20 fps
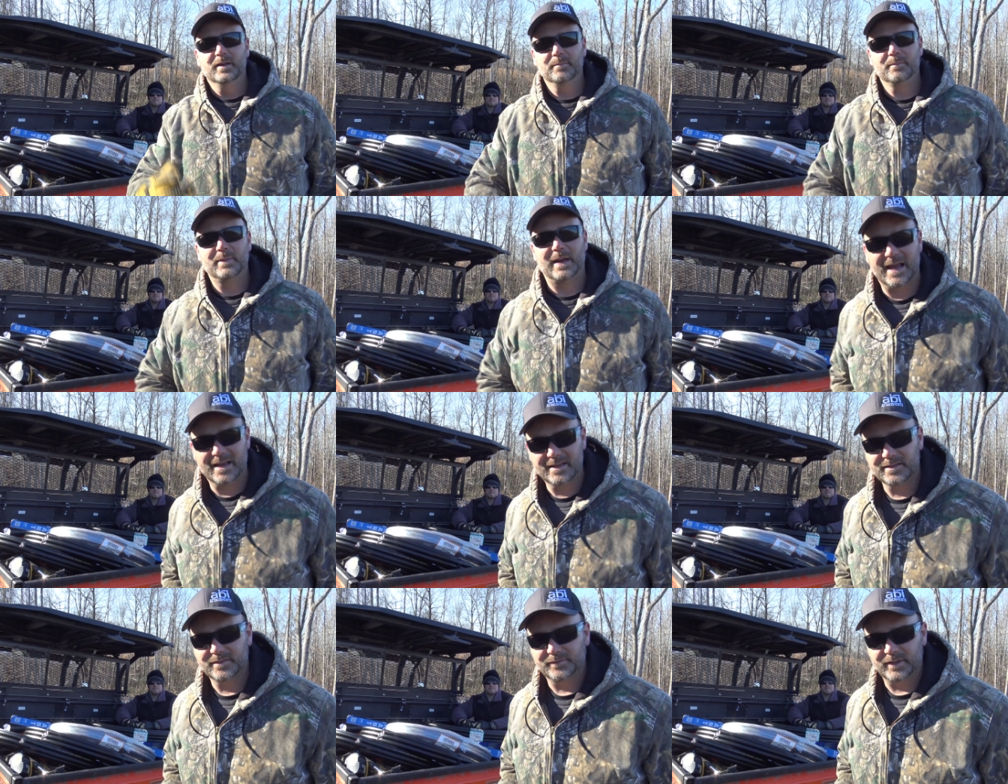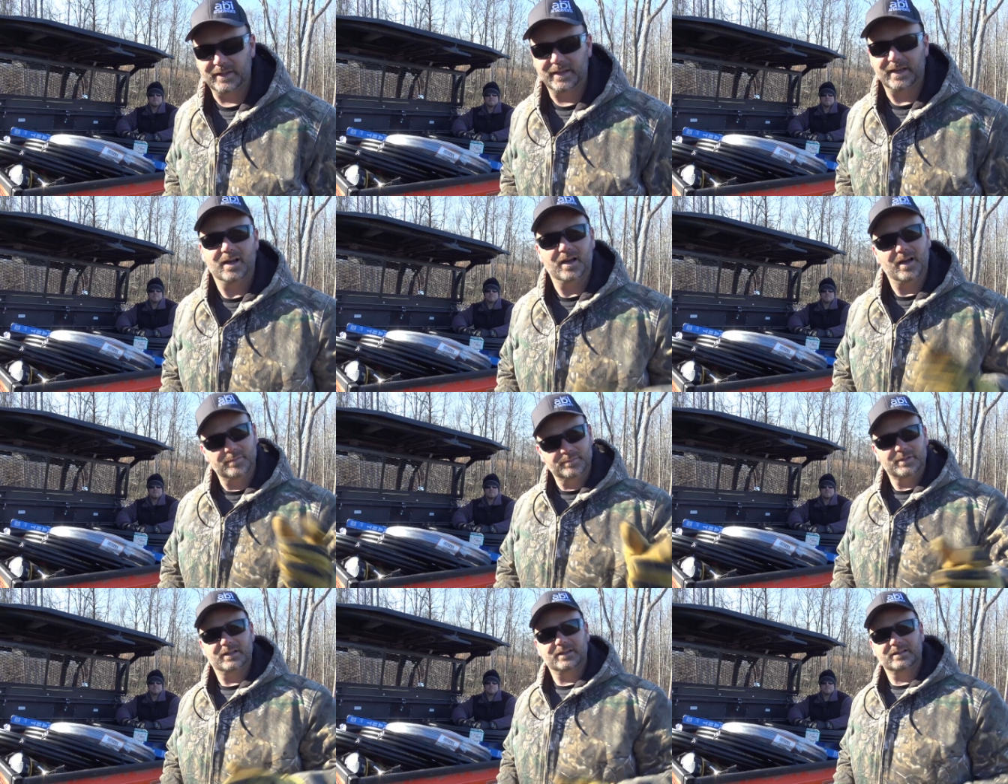passively
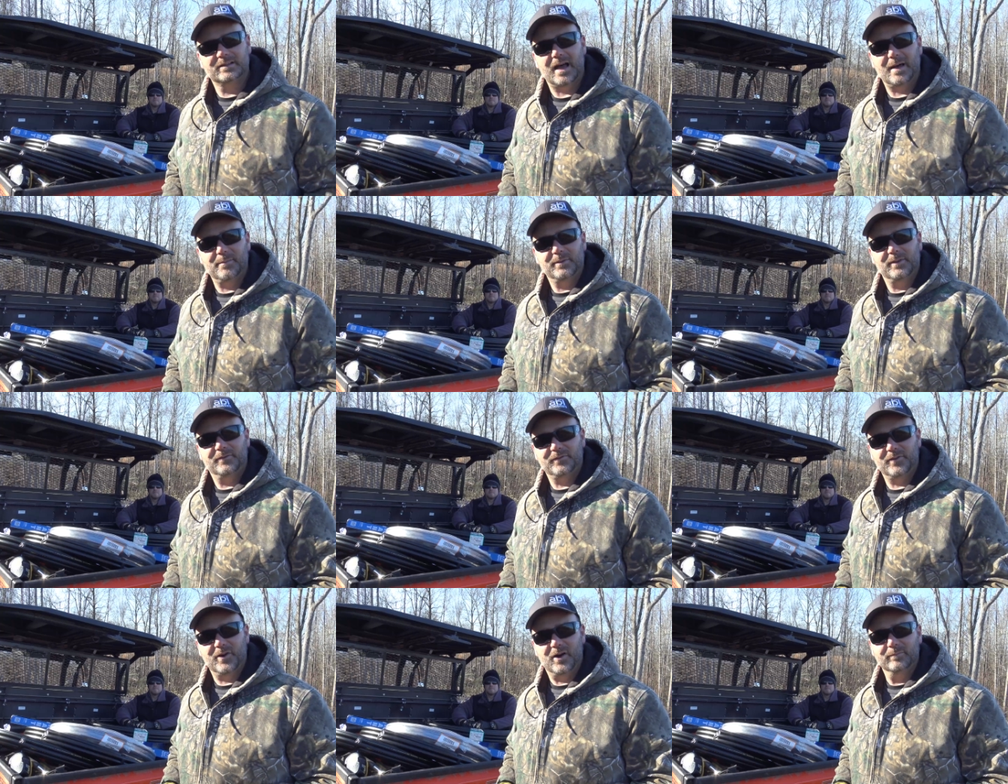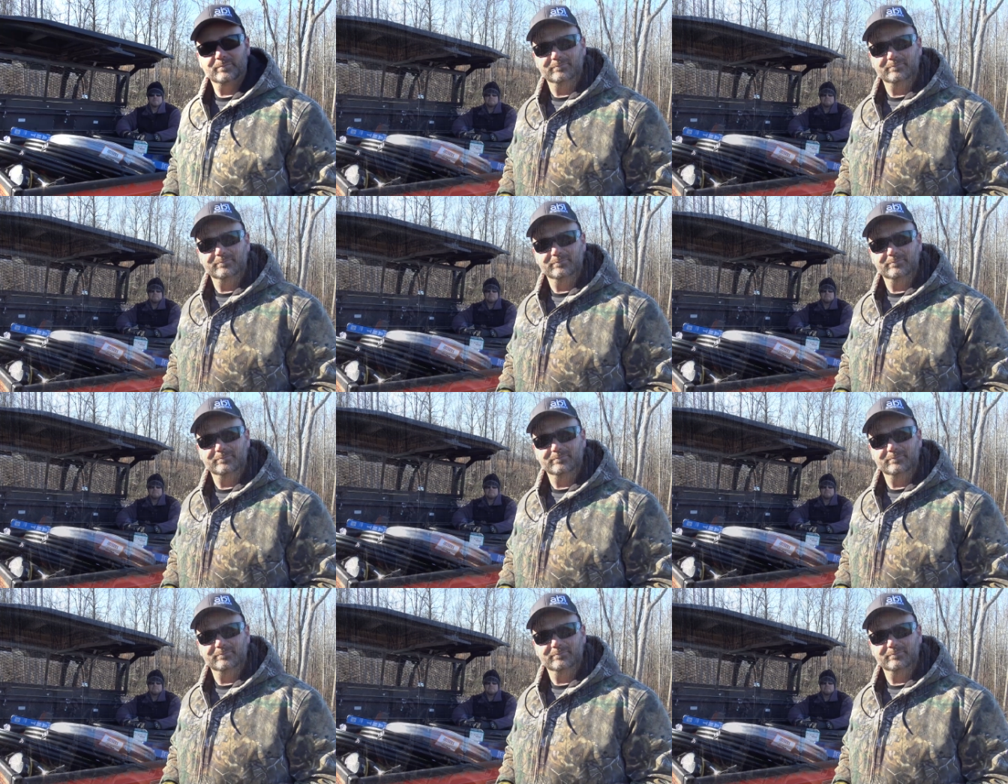up to the top of the farm.